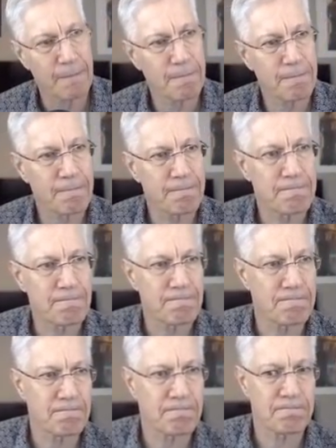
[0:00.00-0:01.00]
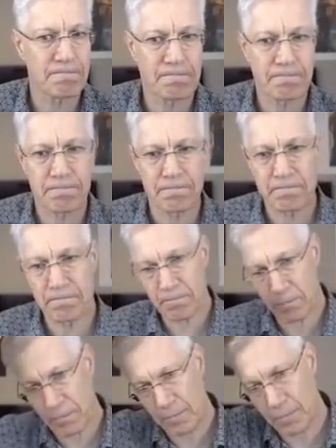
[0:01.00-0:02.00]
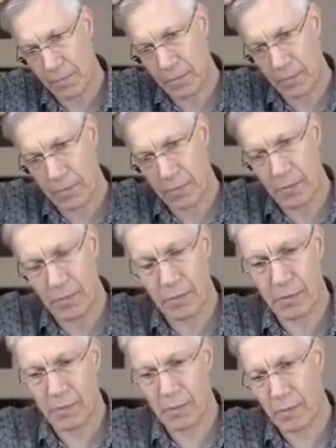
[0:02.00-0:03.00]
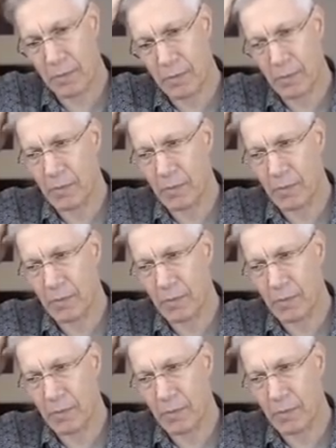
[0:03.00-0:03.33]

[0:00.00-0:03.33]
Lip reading: [no speech]